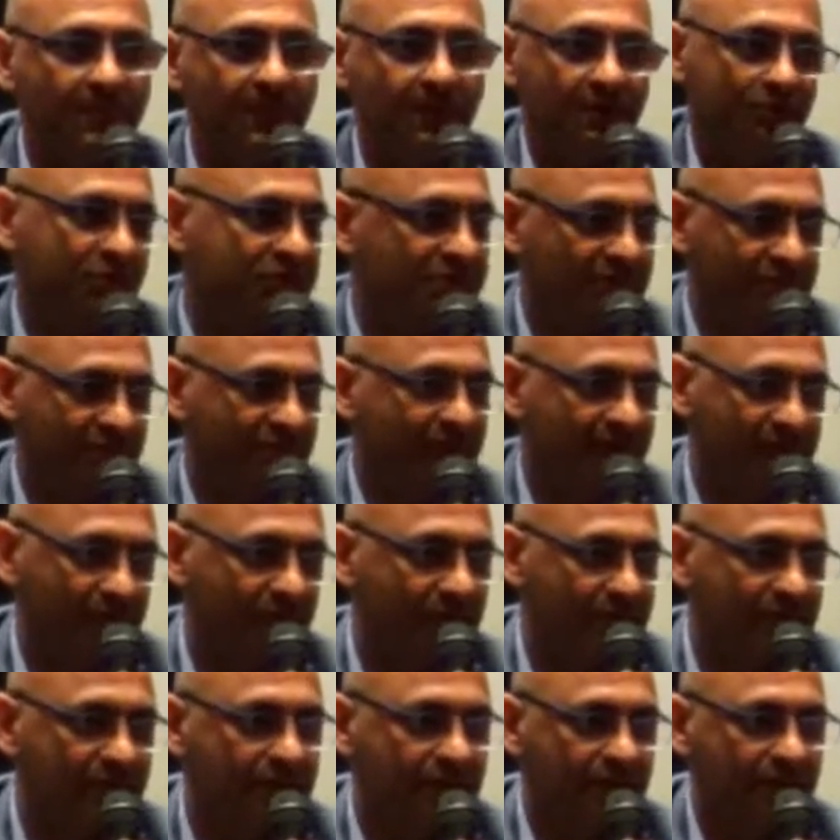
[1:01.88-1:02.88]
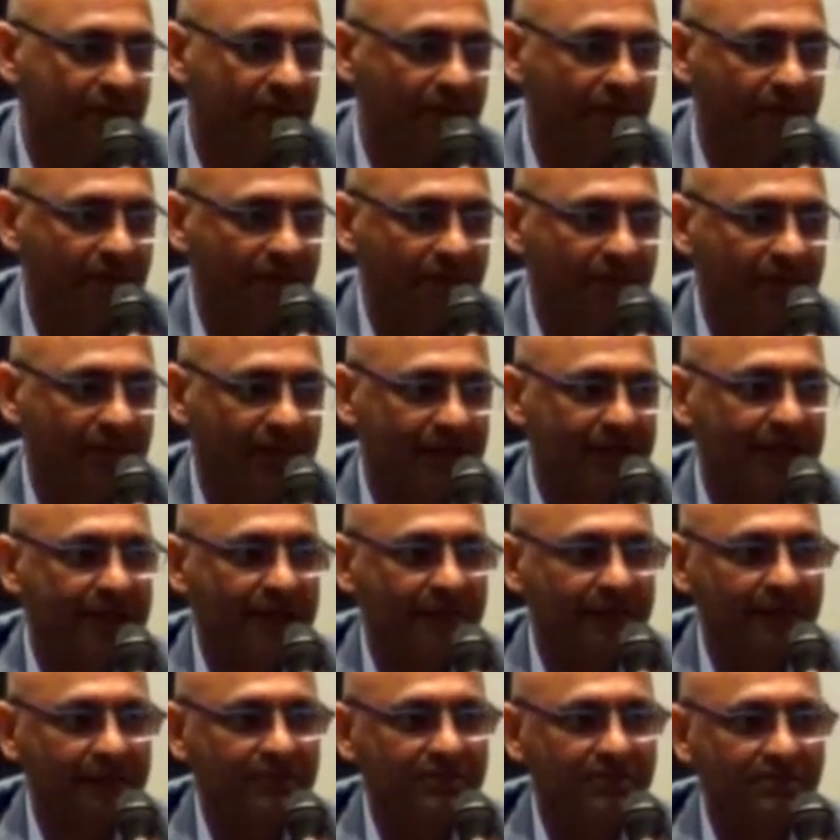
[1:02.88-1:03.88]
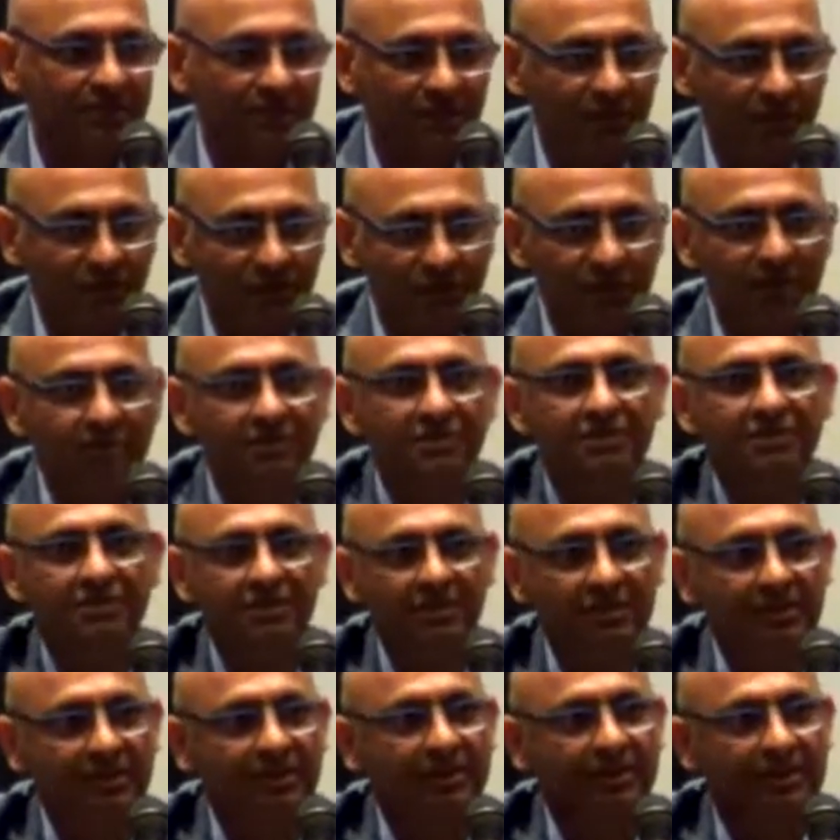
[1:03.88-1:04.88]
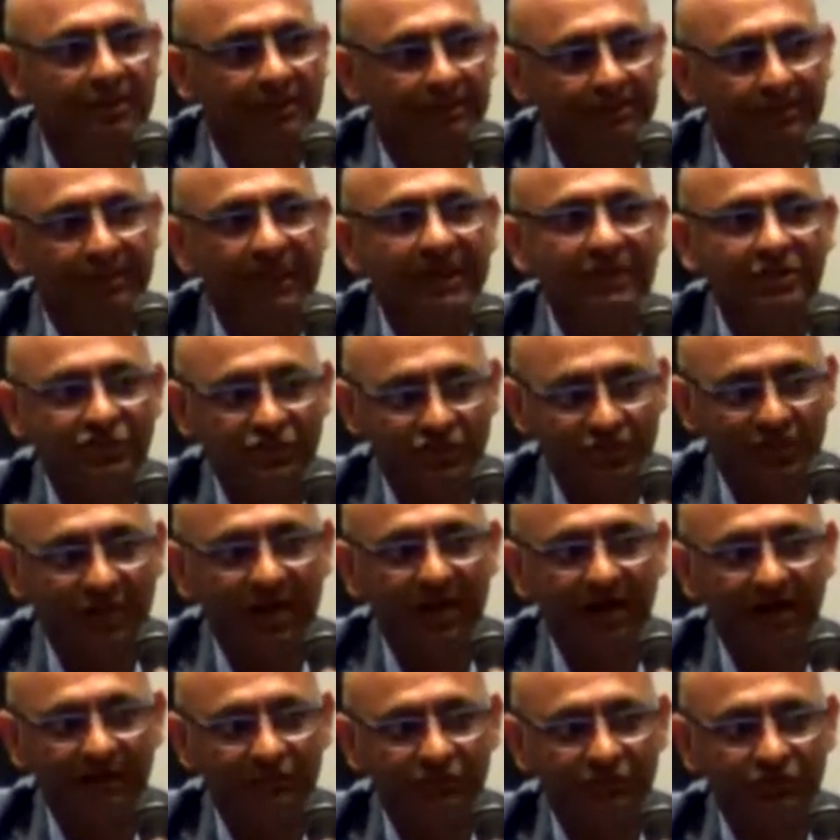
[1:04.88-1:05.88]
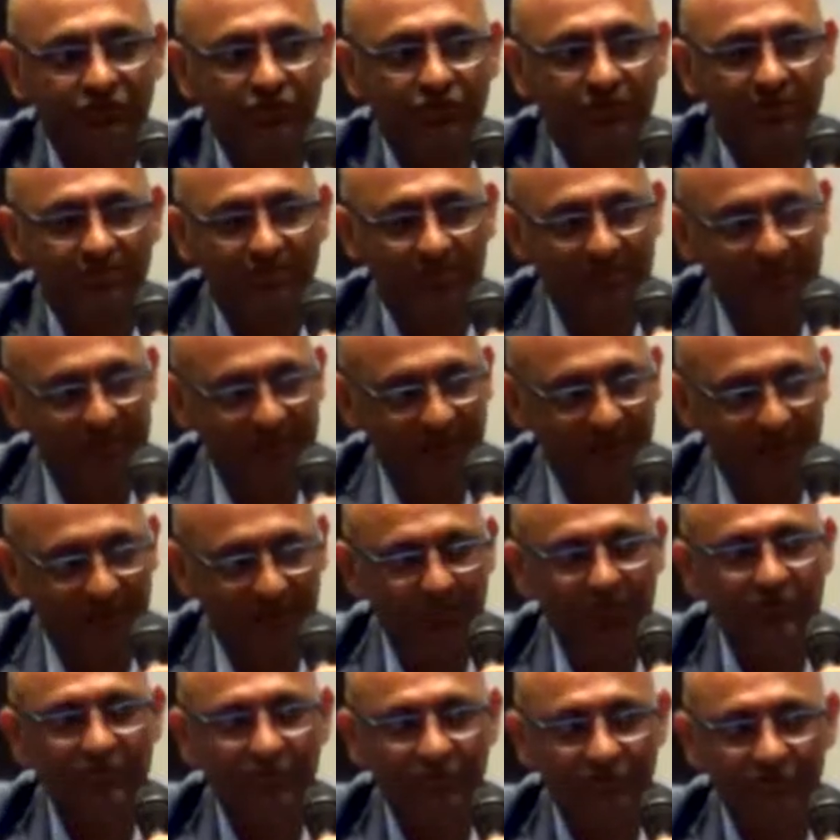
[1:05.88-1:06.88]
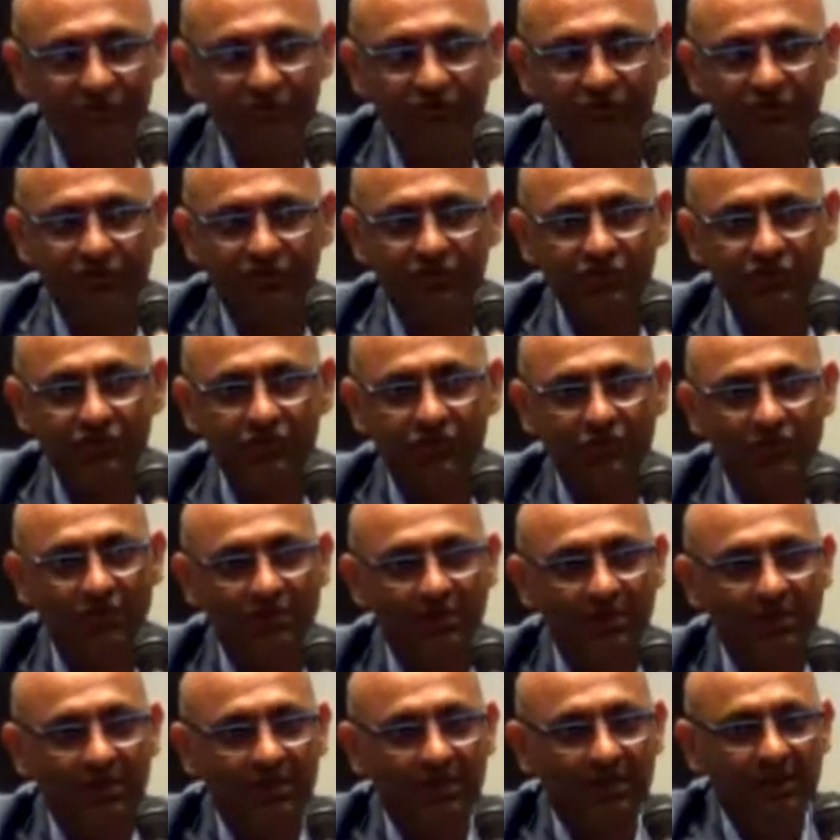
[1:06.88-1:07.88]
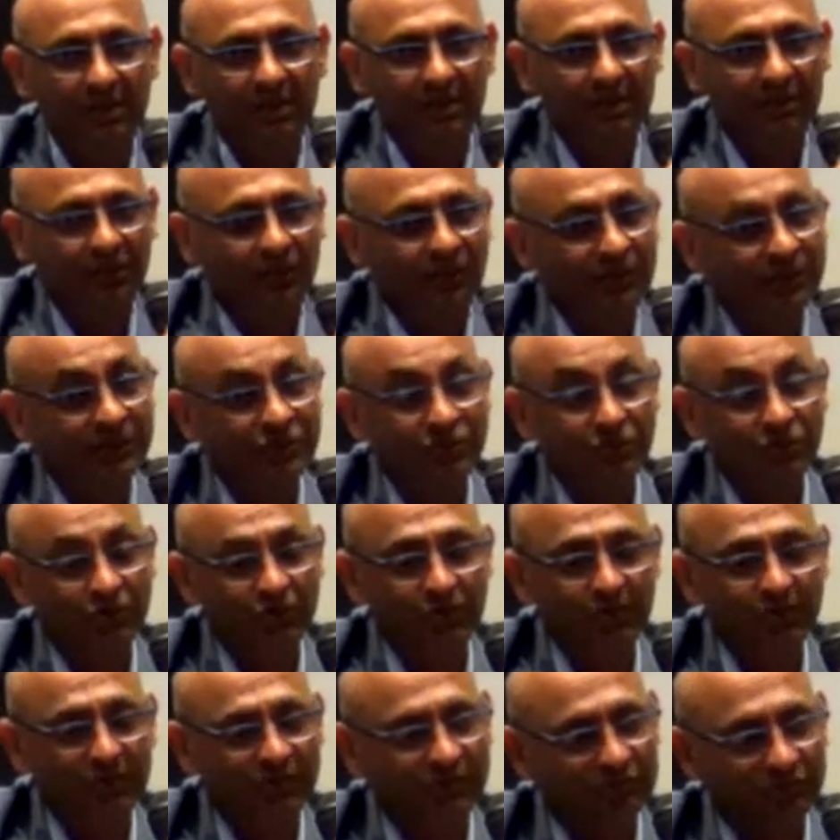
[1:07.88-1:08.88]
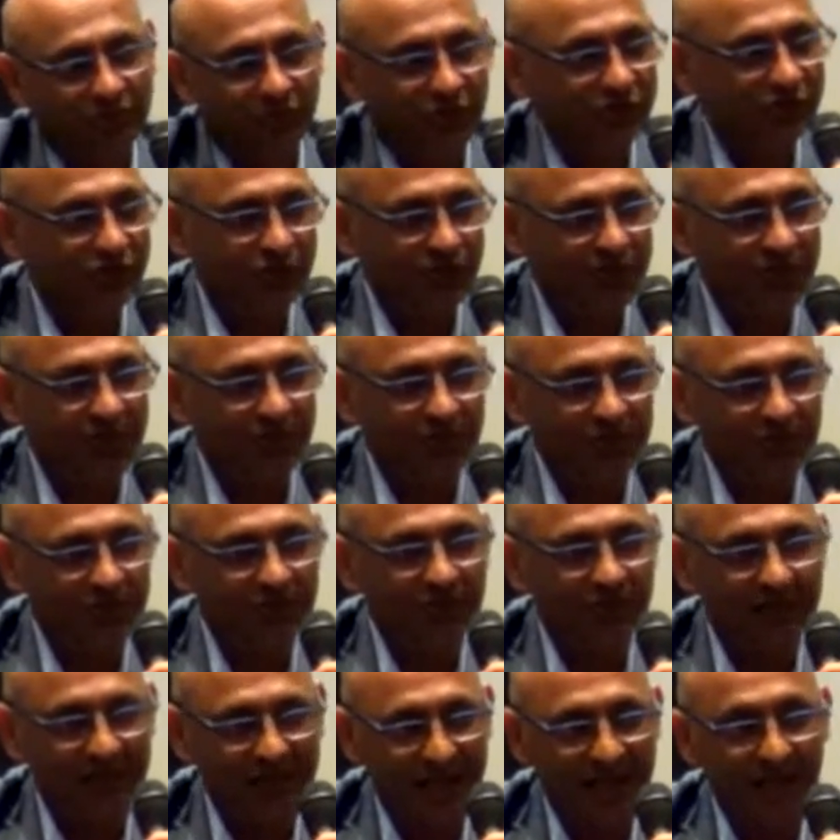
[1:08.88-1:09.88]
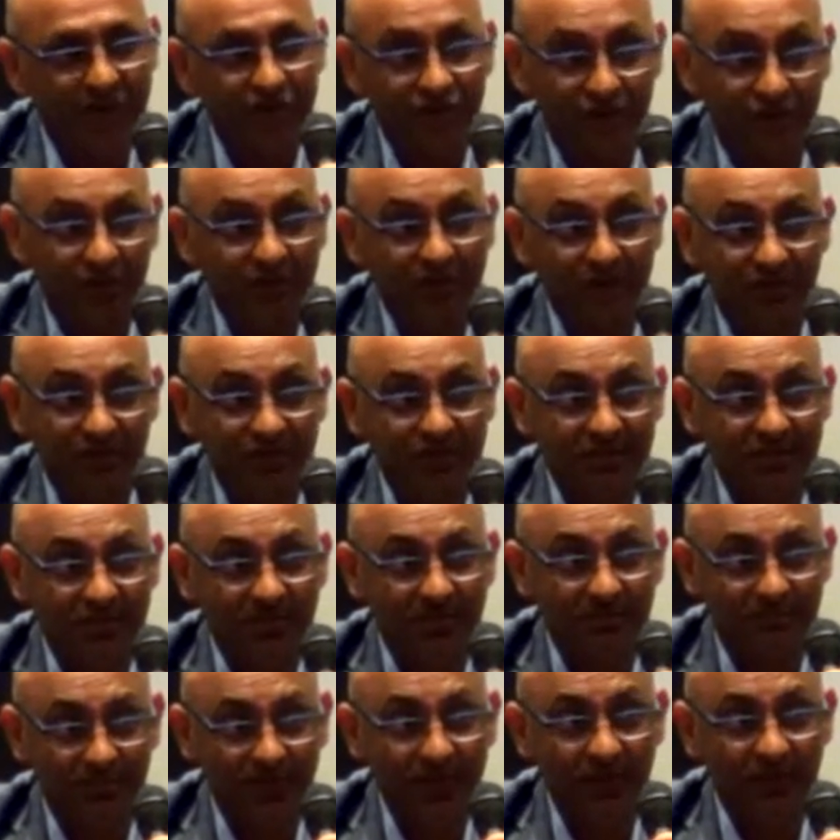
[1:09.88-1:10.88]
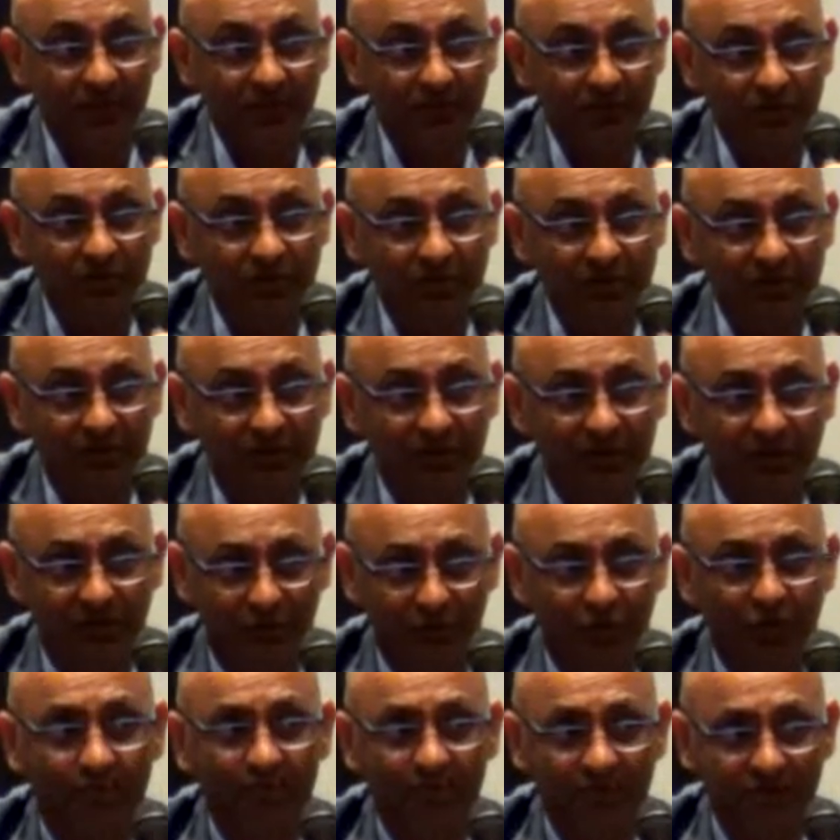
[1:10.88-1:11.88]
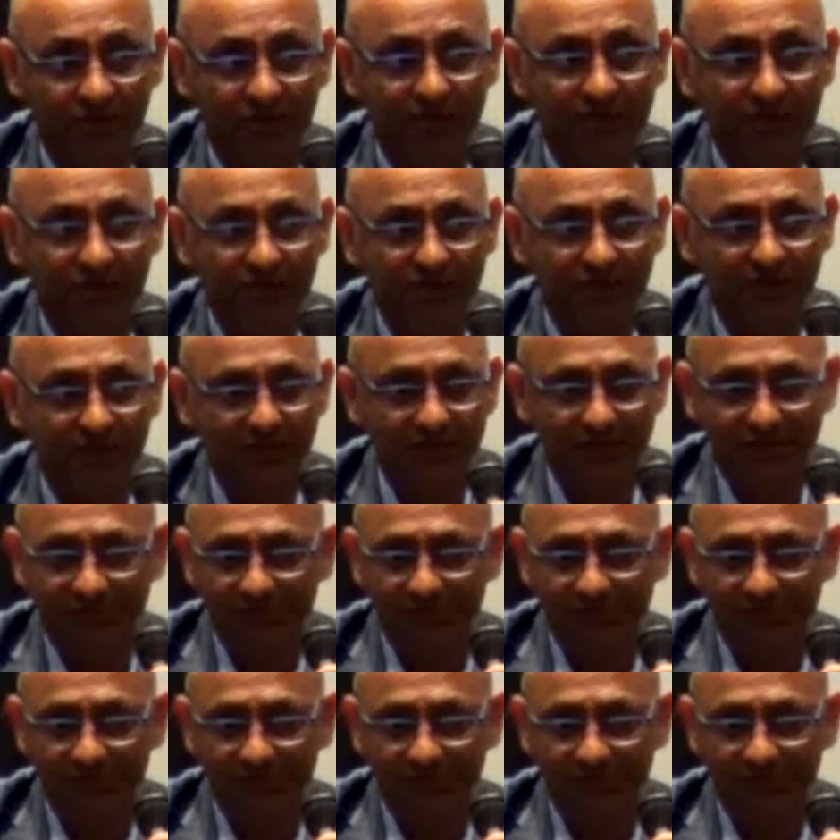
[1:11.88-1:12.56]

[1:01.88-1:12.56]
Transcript: which I'm fine with. Uh, but I think it's a good base to have, to sort of build a reputation for the school. The one school, we, first one, we're now starting to see pretty good uh, enrollment for this year.